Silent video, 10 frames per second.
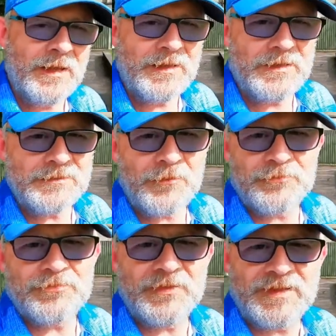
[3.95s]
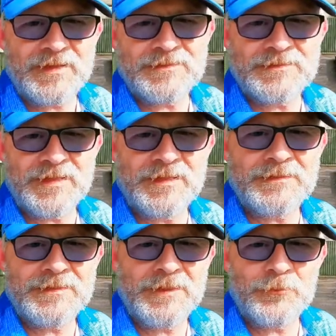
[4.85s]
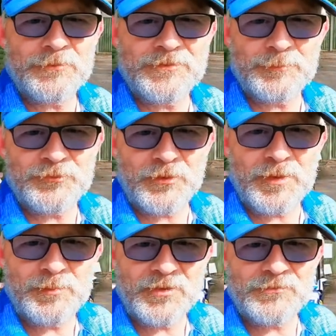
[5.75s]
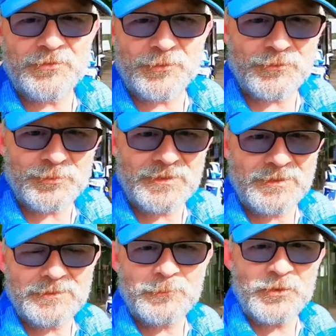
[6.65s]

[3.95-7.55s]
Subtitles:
Don't forget to hit the old subscribe button for us, will you?